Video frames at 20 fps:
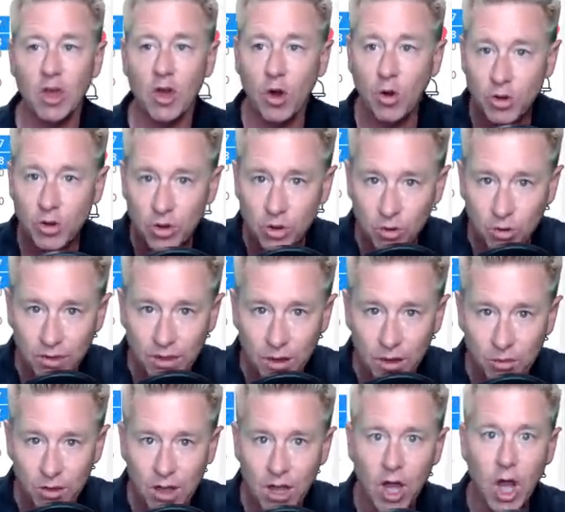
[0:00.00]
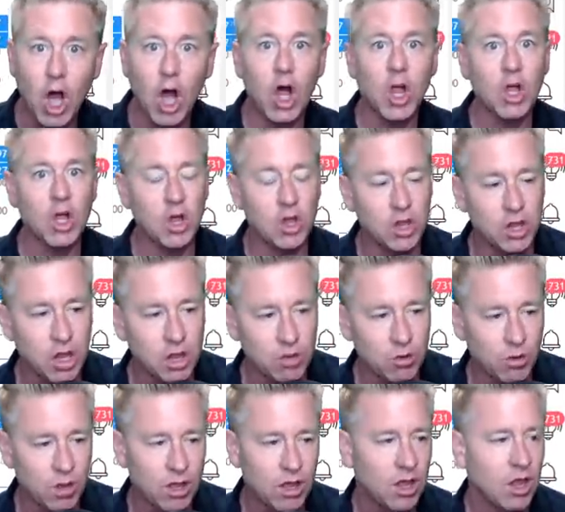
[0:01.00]
Oh, you're going that way? I'll go the
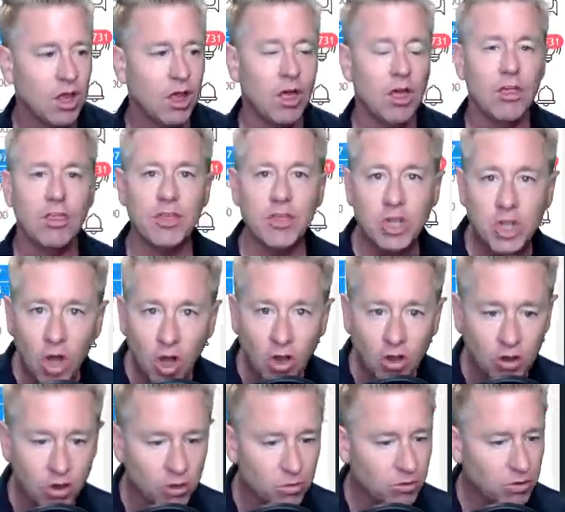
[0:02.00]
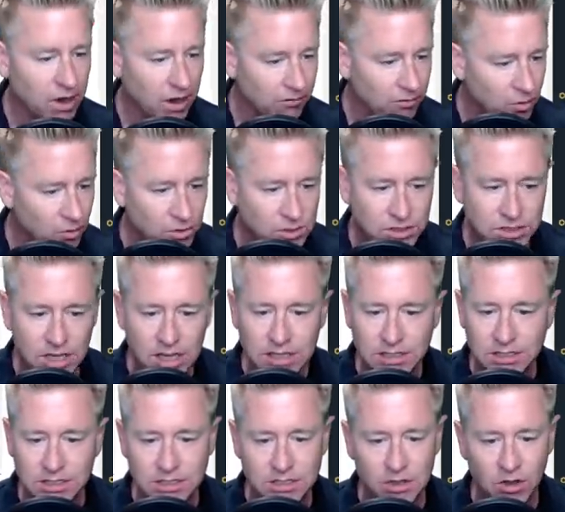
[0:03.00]
other way. The dollar, when everyone
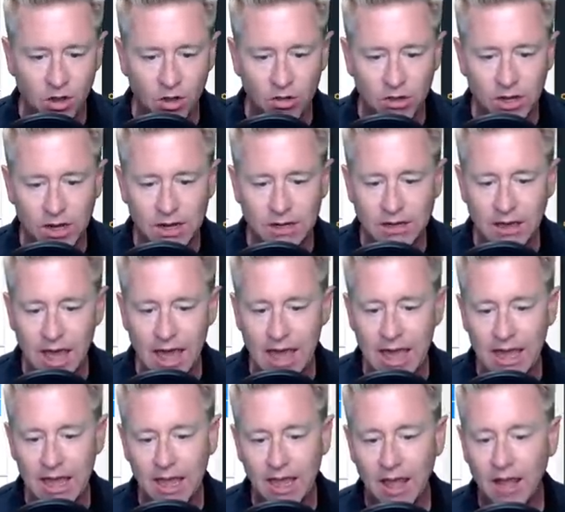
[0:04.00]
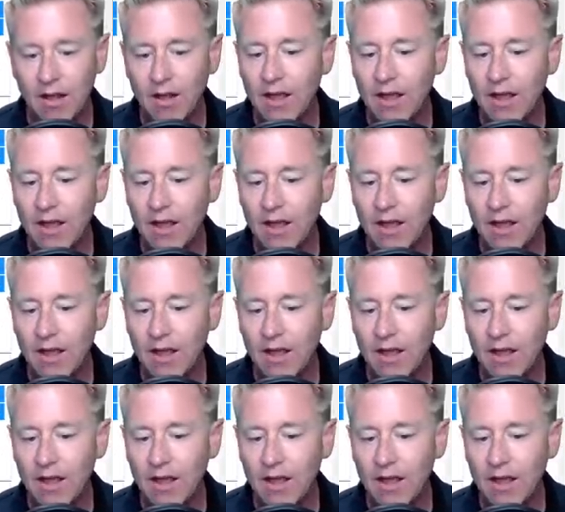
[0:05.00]
says it's all going to die.